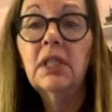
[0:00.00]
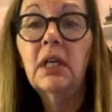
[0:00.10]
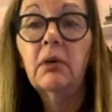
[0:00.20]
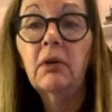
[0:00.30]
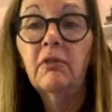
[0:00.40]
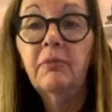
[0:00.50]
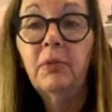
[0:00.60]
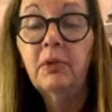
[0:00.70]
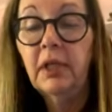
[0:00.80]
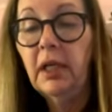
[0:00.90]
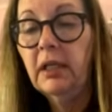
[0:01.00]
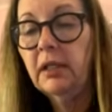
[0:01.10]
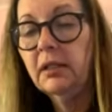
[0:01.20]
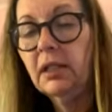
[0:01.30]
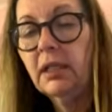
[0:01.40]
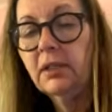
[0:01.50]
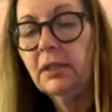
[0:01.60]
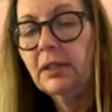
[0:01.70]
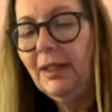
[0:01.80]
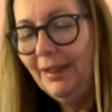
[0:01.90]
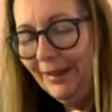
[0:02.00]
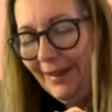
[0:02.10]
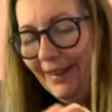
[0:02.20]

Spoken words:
how off-putting that is actually,